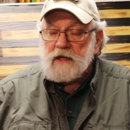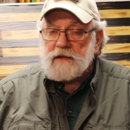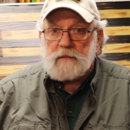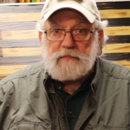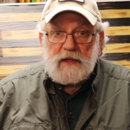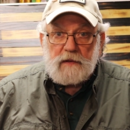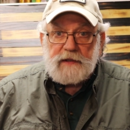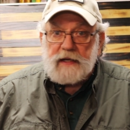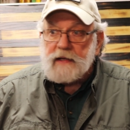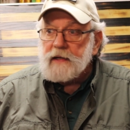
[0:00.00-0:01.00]
the
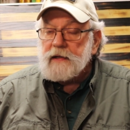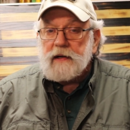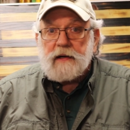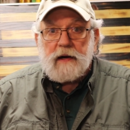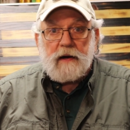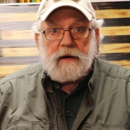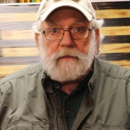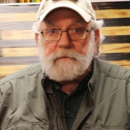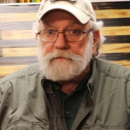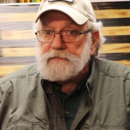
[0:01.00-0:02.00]
building,
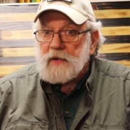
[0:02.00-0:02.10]
um,